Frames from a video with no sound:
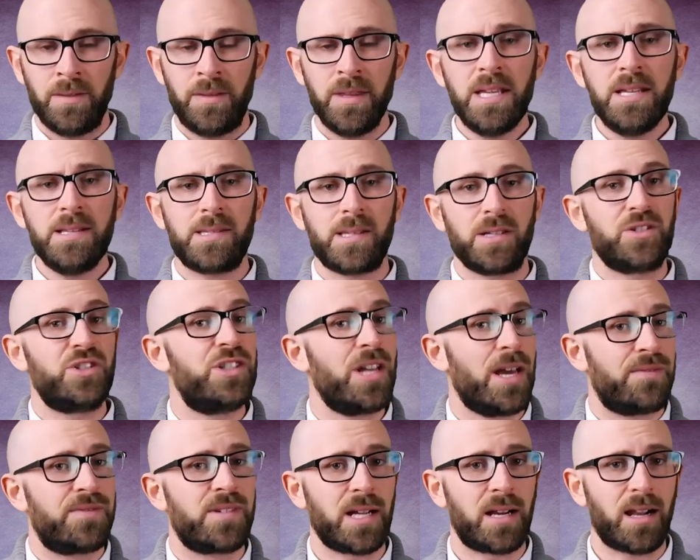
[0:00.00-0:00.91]
These
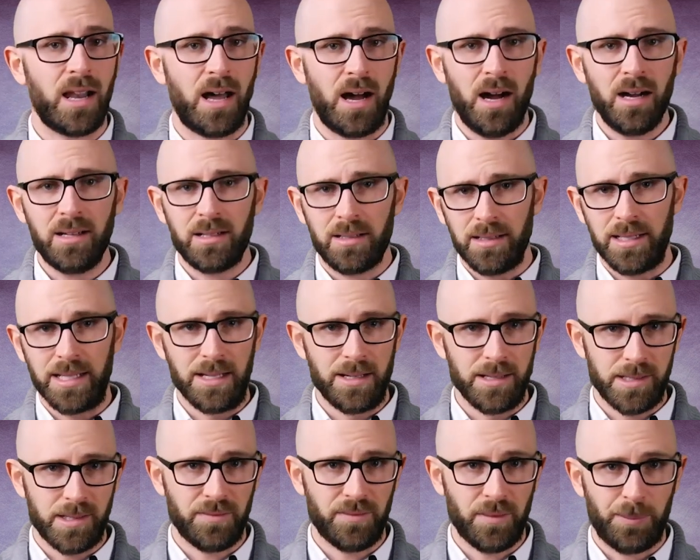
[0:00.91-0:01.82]
chefs de claque,
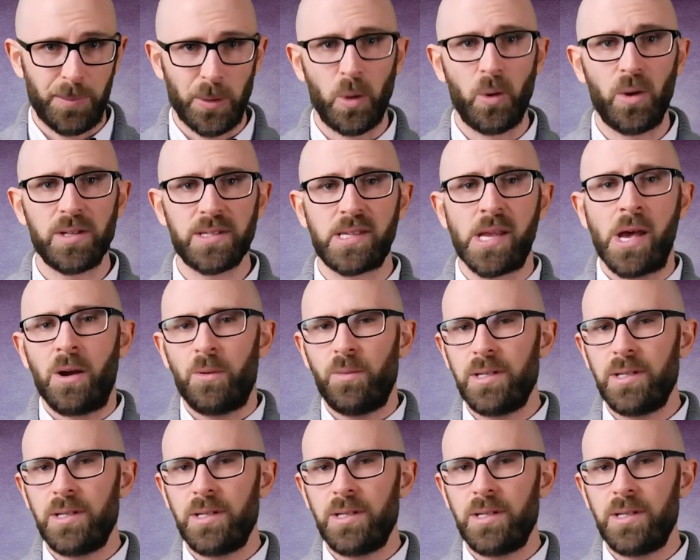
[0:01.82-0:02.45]
leaders of applause,